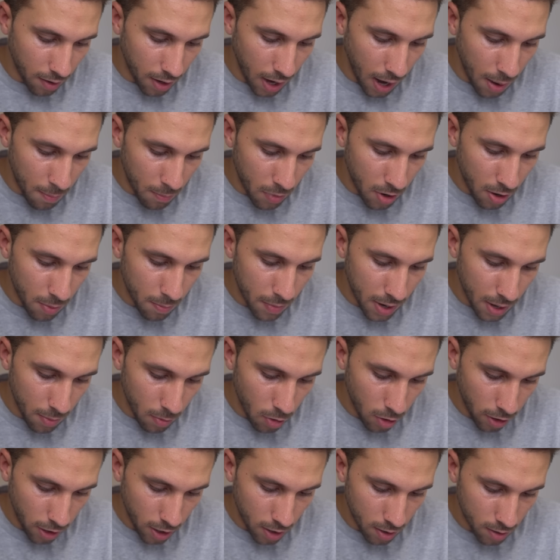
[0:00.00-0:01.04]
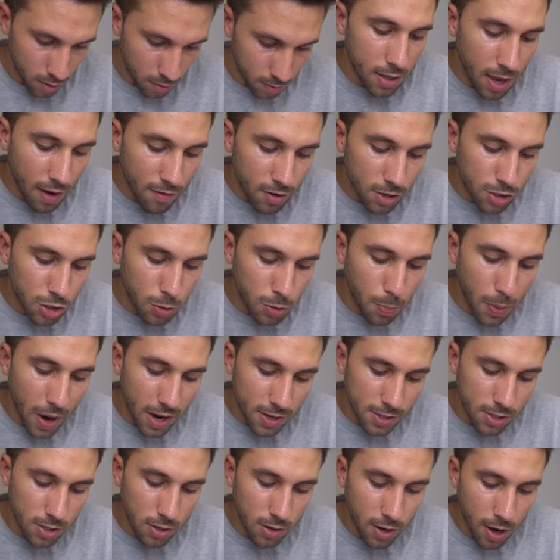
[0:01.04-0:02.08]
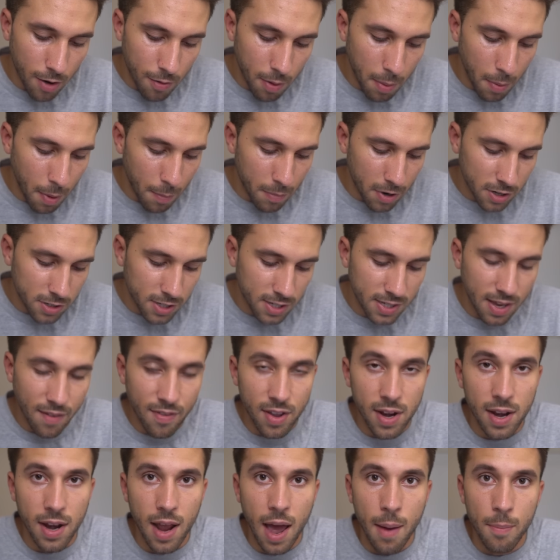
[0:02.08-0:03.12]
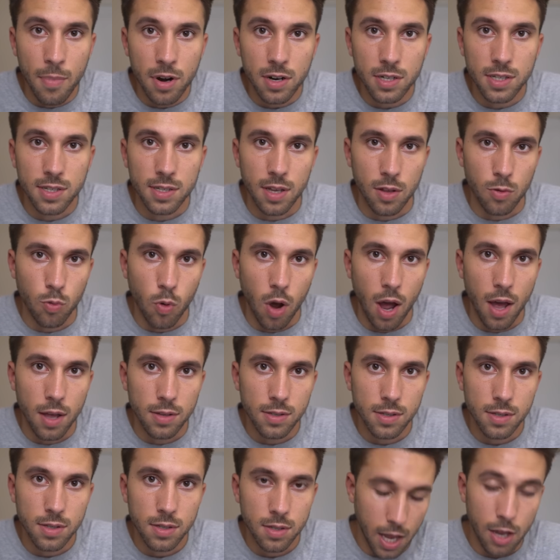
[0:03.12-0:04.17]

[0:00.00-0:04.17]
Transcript: Number memory. The average person can remember seven numbers at once.